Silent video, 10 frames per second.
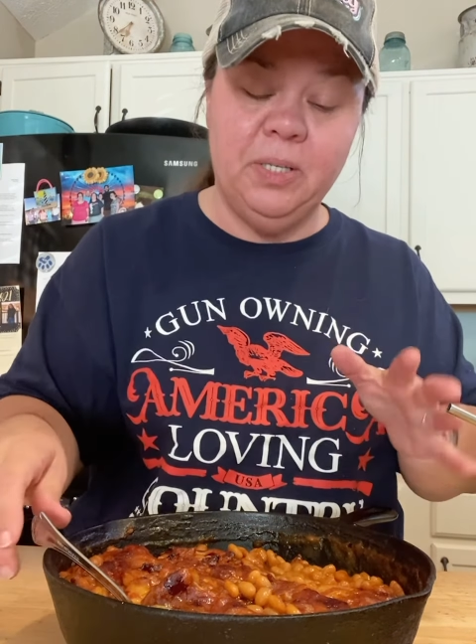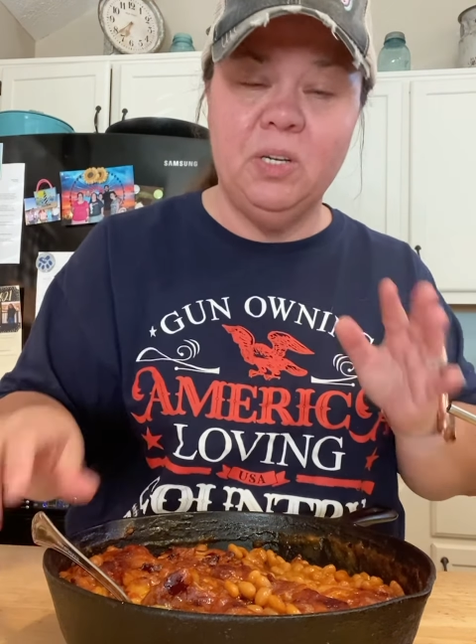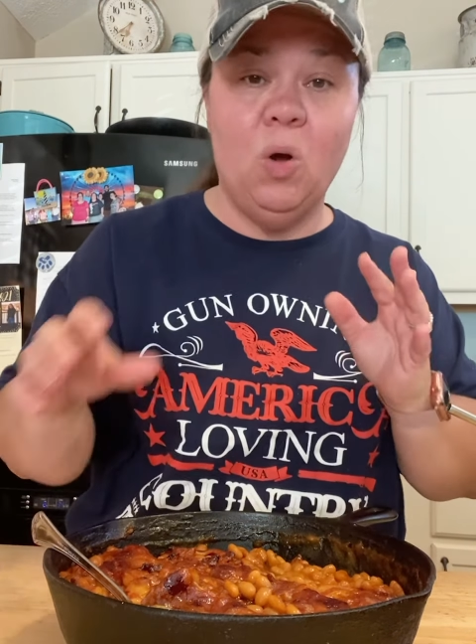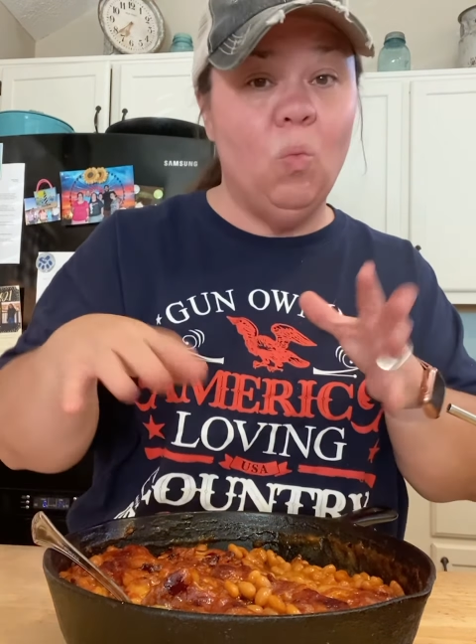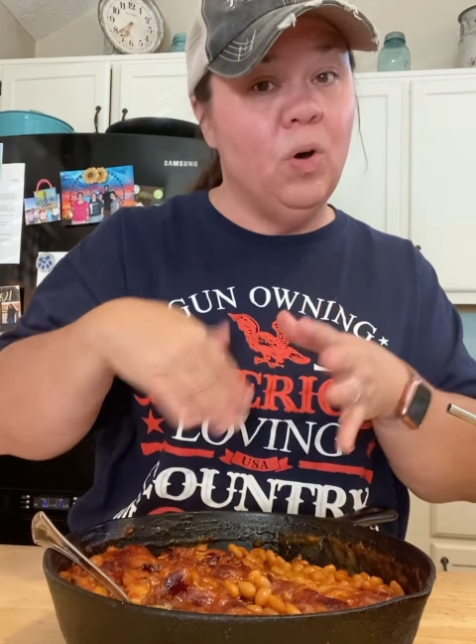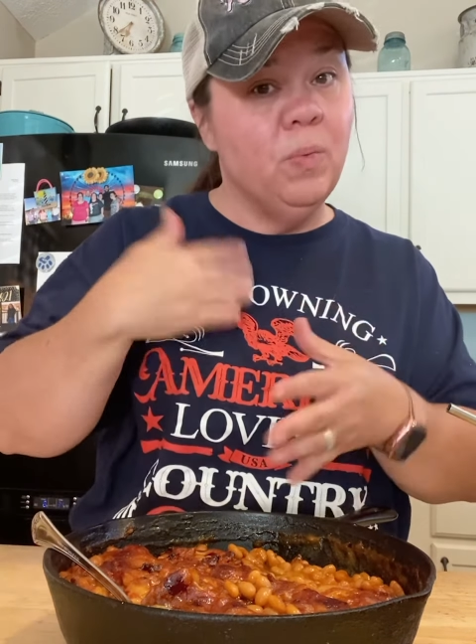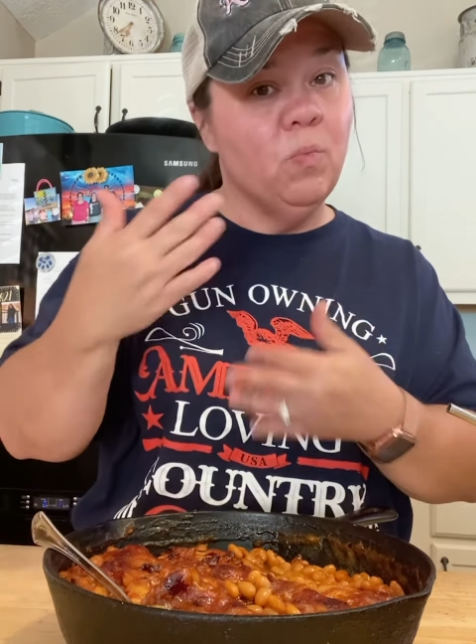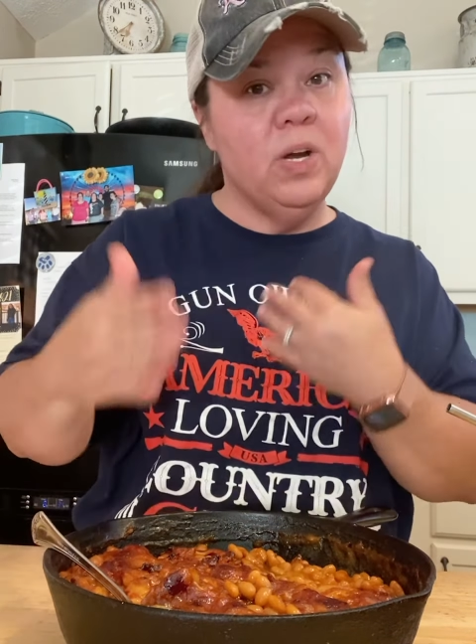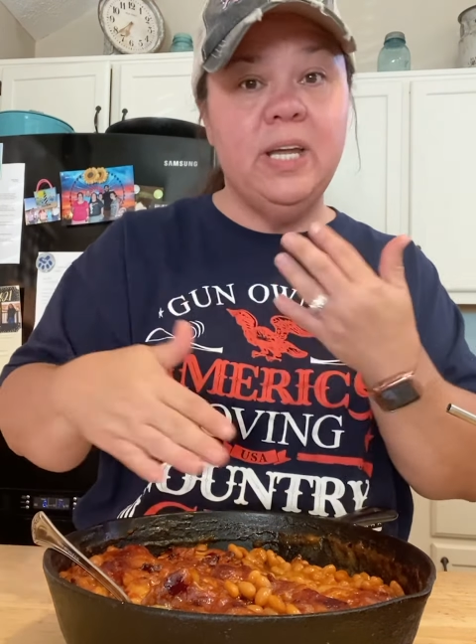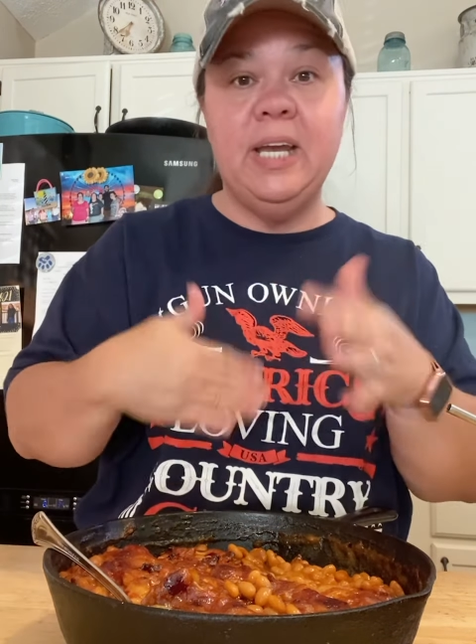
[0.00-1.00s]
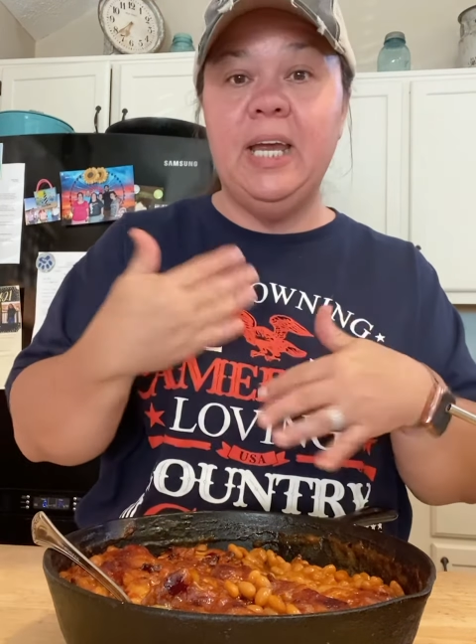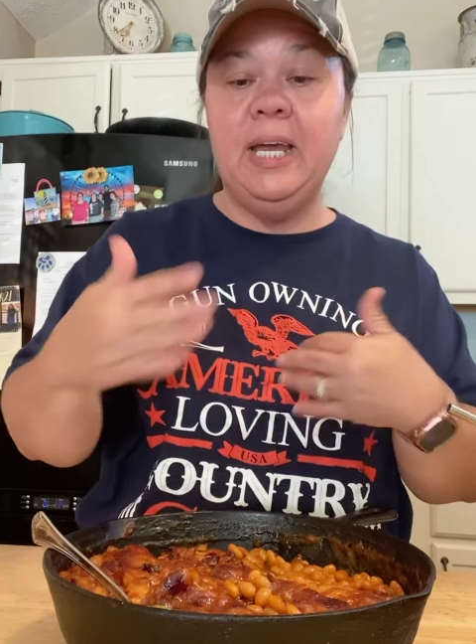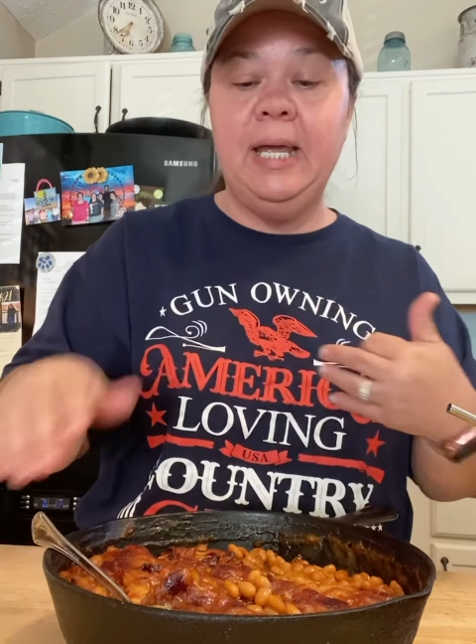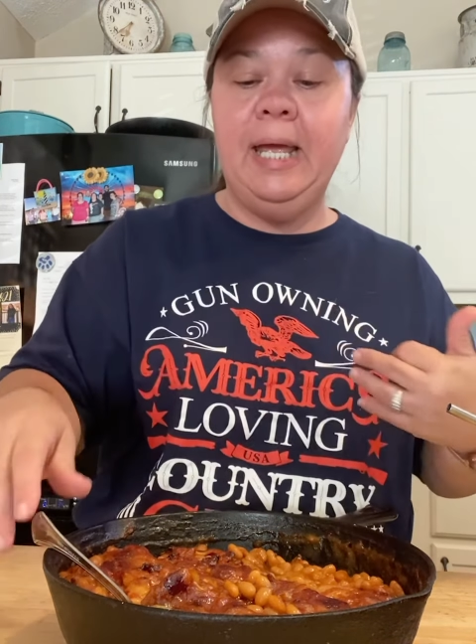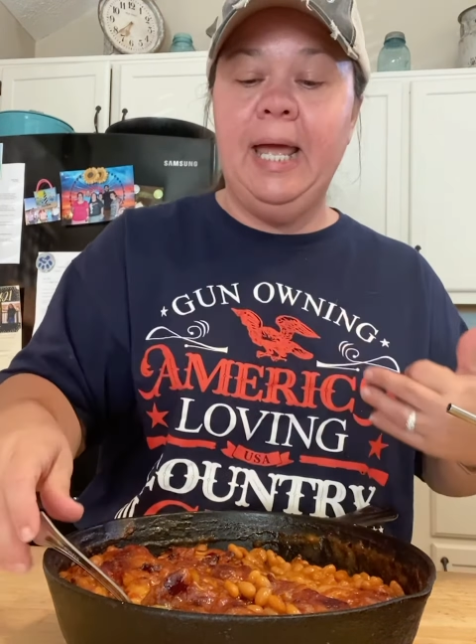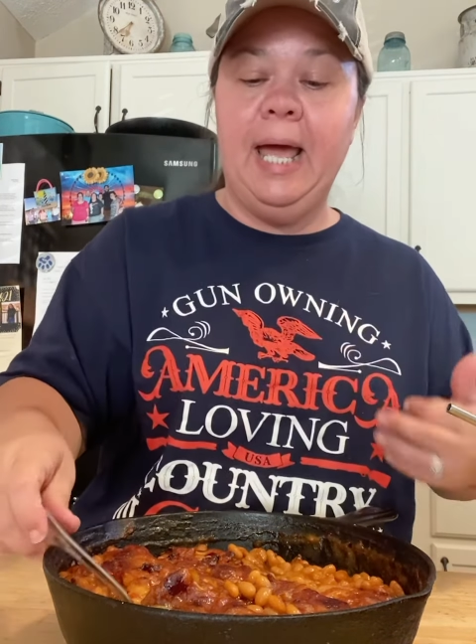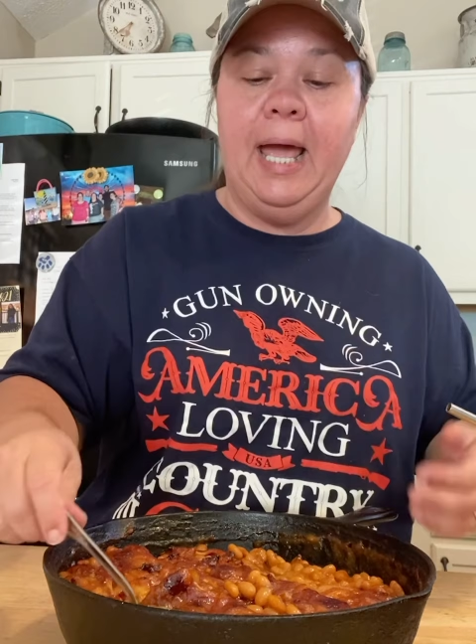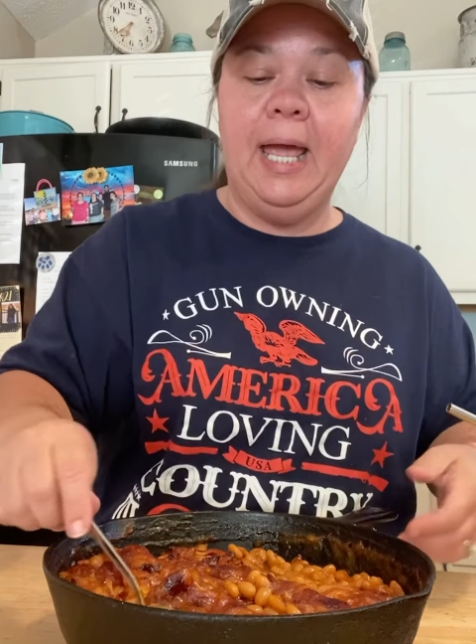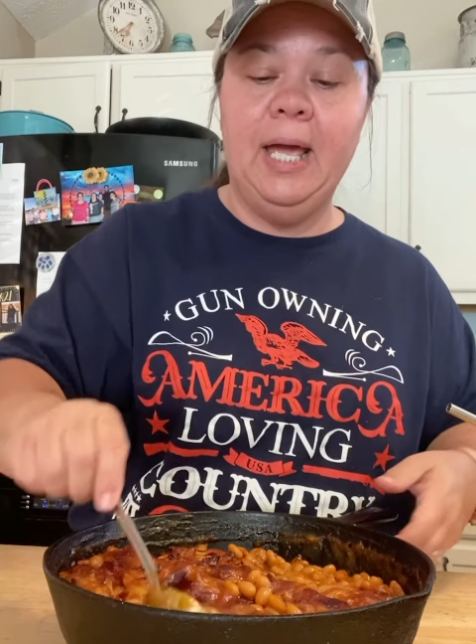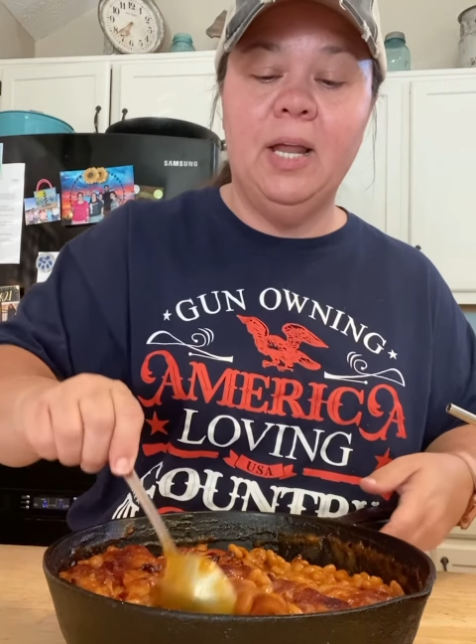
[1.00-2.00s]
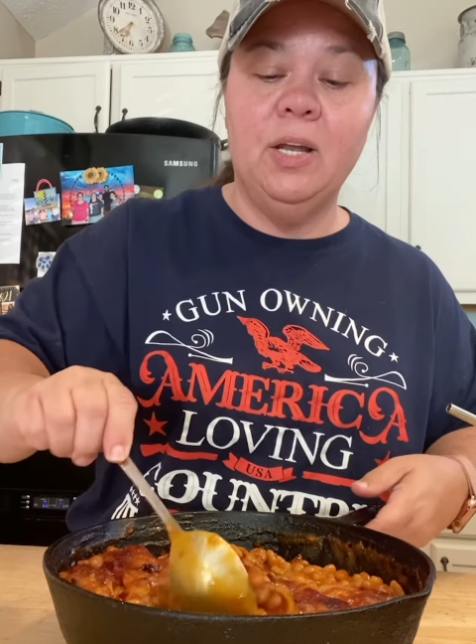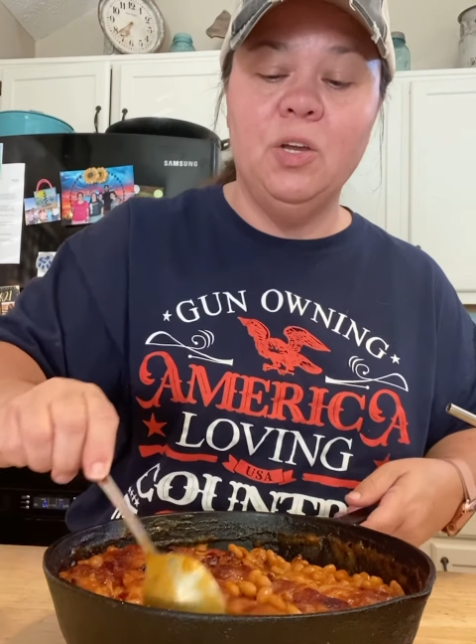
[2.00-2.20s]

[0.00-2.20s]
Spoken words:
You don't want them runny, and